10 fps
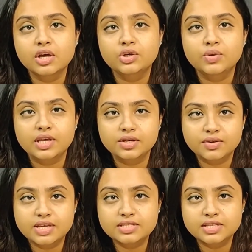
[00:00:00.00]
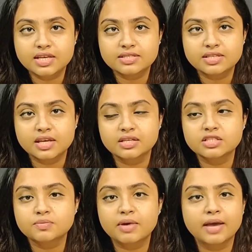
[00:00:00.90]
to increase their
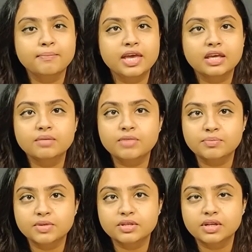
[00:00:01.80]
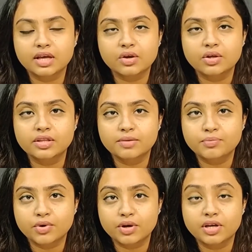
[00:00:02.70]
sales by making people click on their
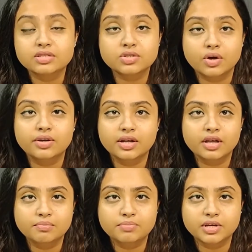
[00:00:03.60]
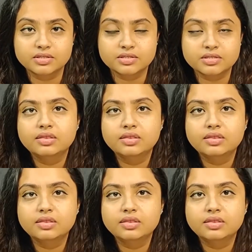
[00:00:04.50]
products on an impulse.